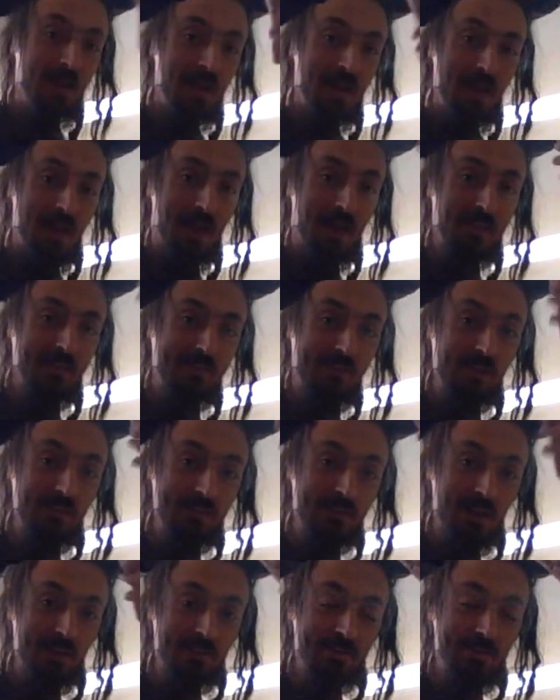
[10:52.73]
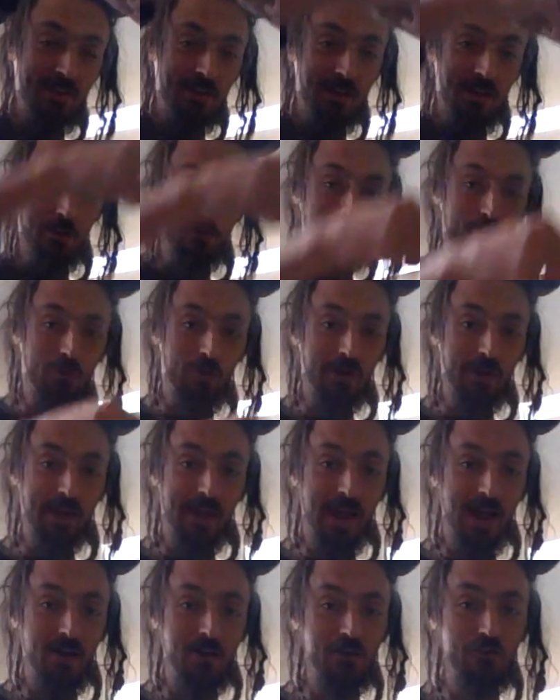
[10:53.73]
and it's condensing and it's running
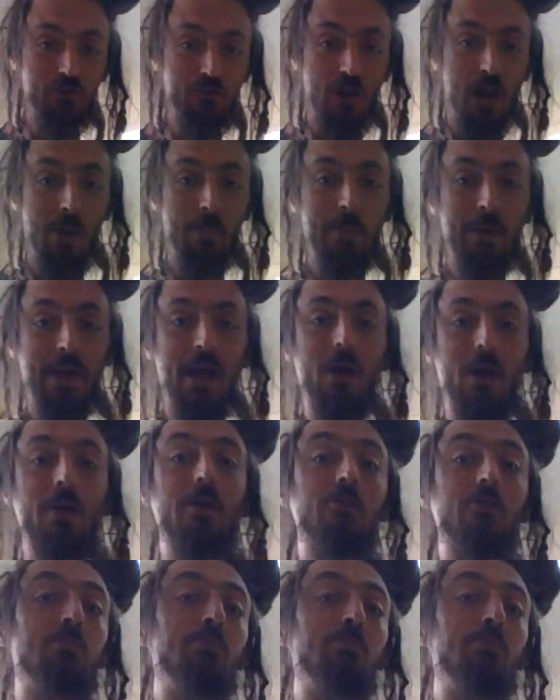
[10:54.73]
out and dropping out as